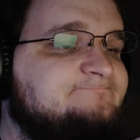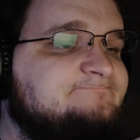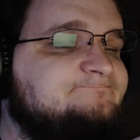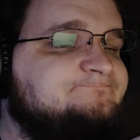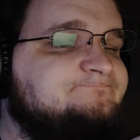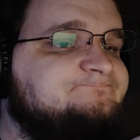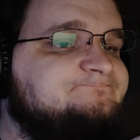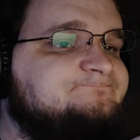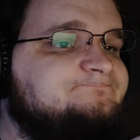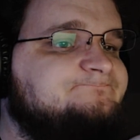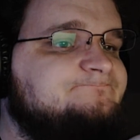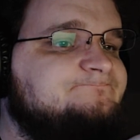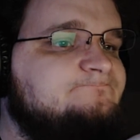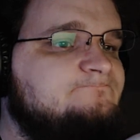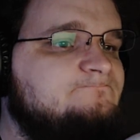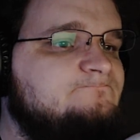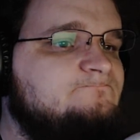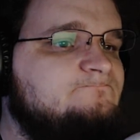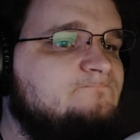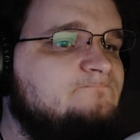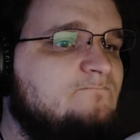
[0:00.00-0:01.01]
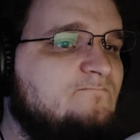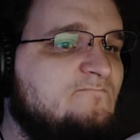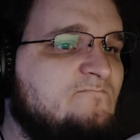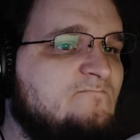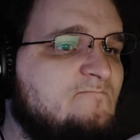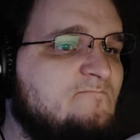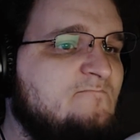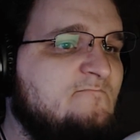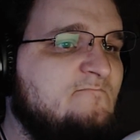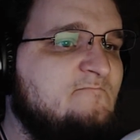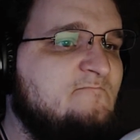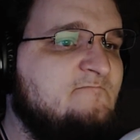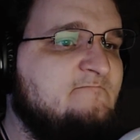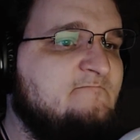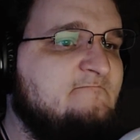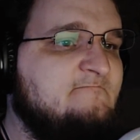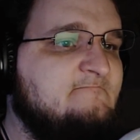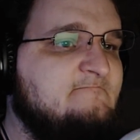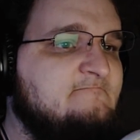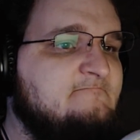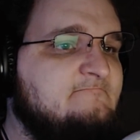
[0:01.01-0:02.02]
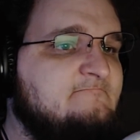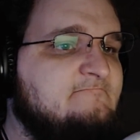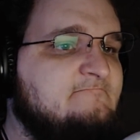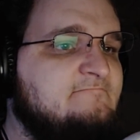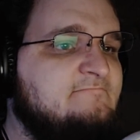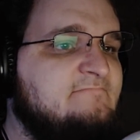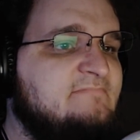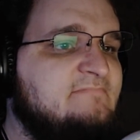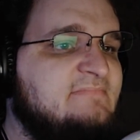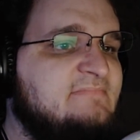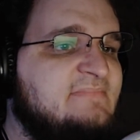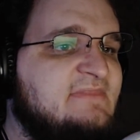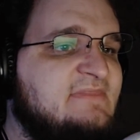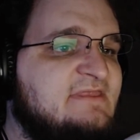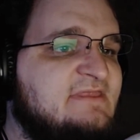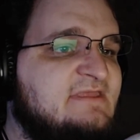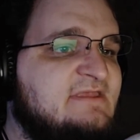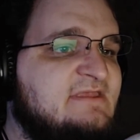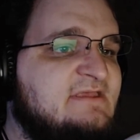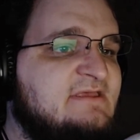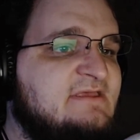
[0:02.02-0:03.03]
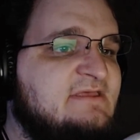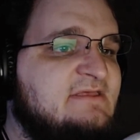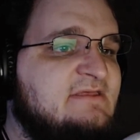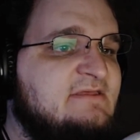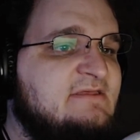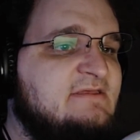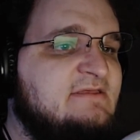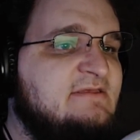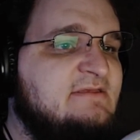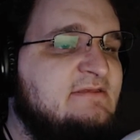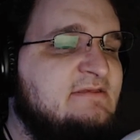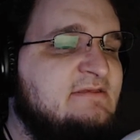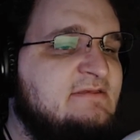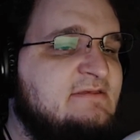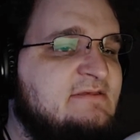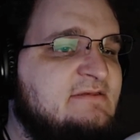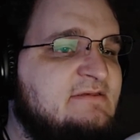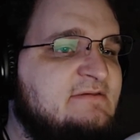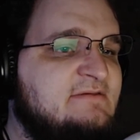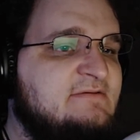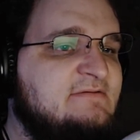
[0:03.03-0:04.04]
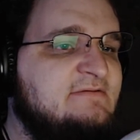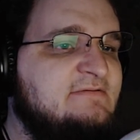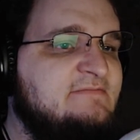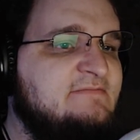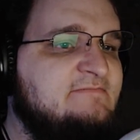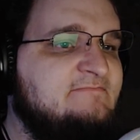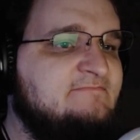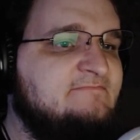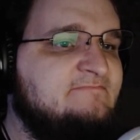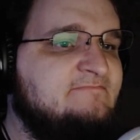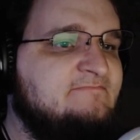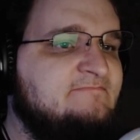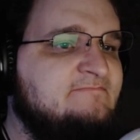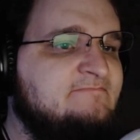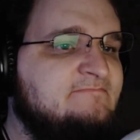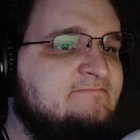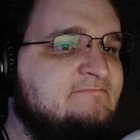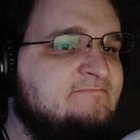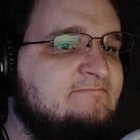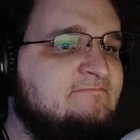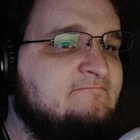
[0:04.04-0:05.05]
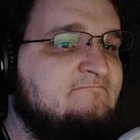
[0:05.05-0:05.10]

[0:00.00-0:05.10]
Nobody speaks.